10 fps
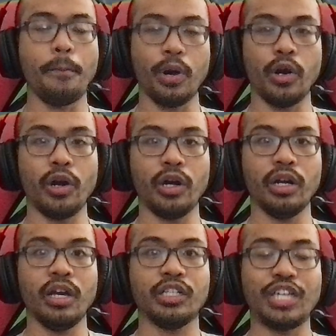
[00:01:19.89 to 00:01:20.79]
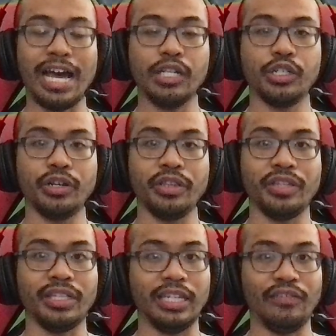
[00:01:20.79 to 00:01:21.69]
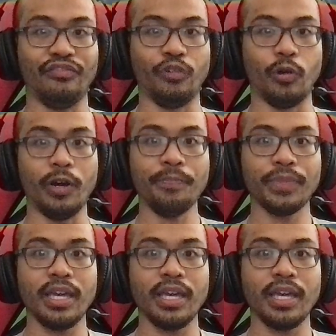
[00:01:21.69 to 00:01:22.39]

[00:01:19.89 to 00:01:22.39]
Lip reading: per challenger in the Elite Four.